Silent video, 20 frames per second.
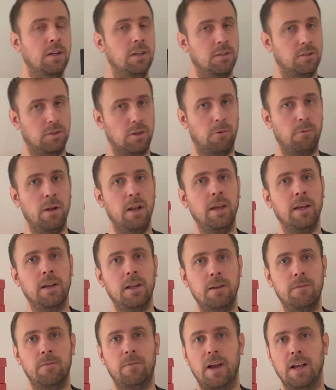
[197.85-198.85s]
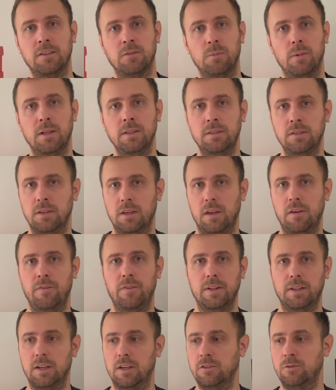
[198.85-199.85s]
So really good investment. If
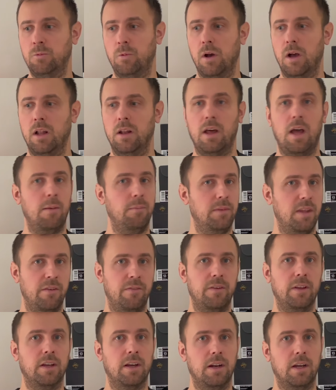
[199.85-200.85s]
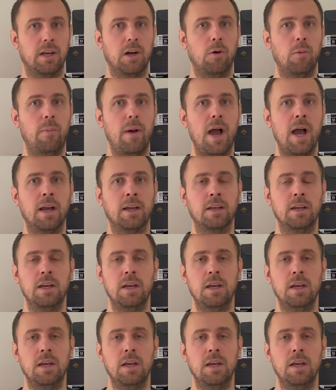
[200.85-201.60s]
it does well, I'm definitely gonna go back